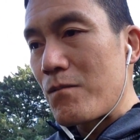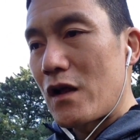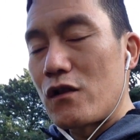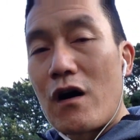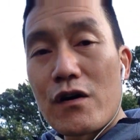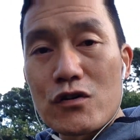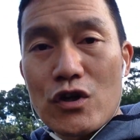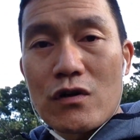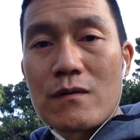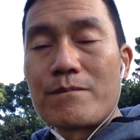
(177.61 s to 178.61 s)
a longer
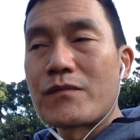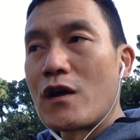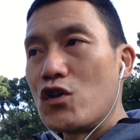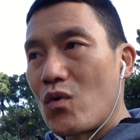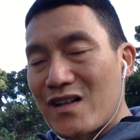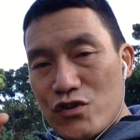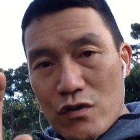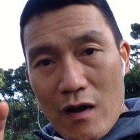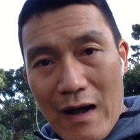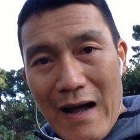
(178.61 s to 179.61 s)
term, you want to
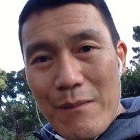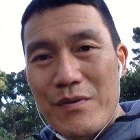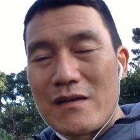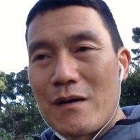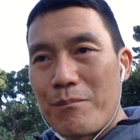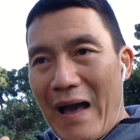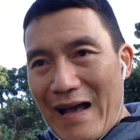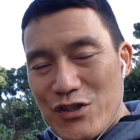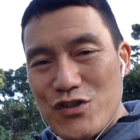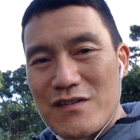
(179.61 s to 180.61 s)
turn a hobby, a
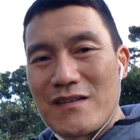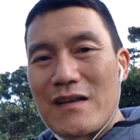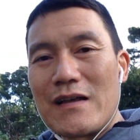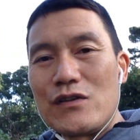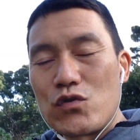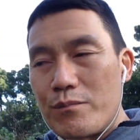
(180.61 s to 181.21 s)
passion into a